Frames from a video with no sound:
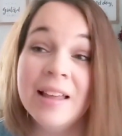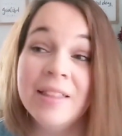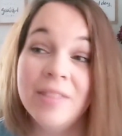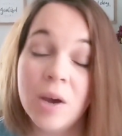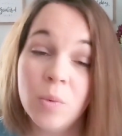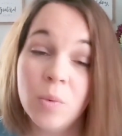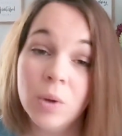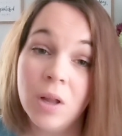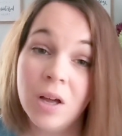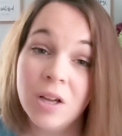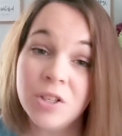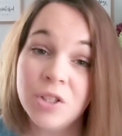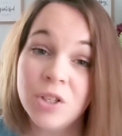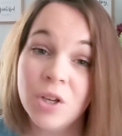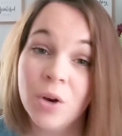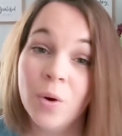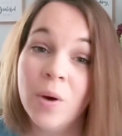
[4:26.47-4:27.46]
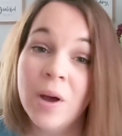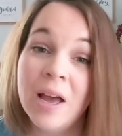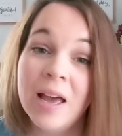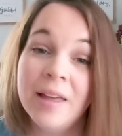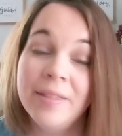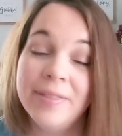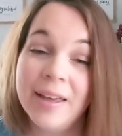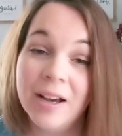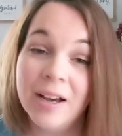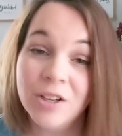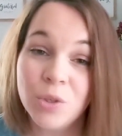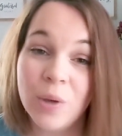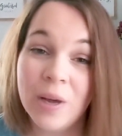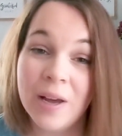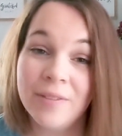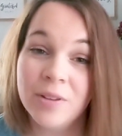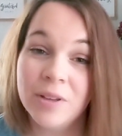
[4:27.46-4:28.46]
They also
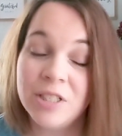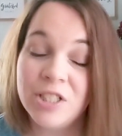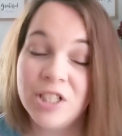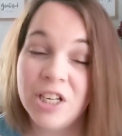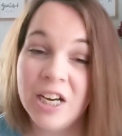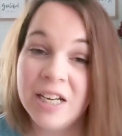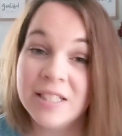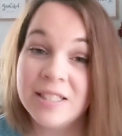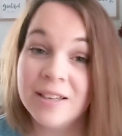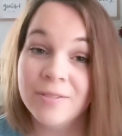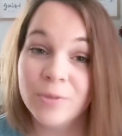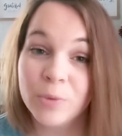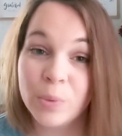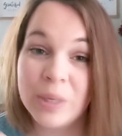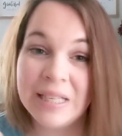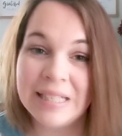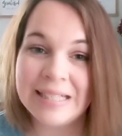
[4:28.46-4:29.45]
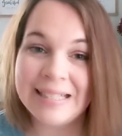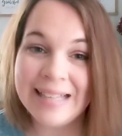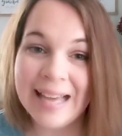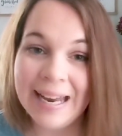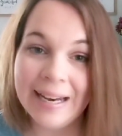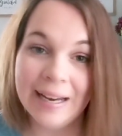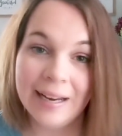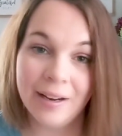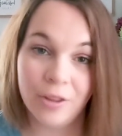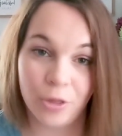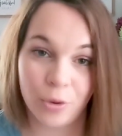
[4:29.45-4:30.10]
have the chance of resetting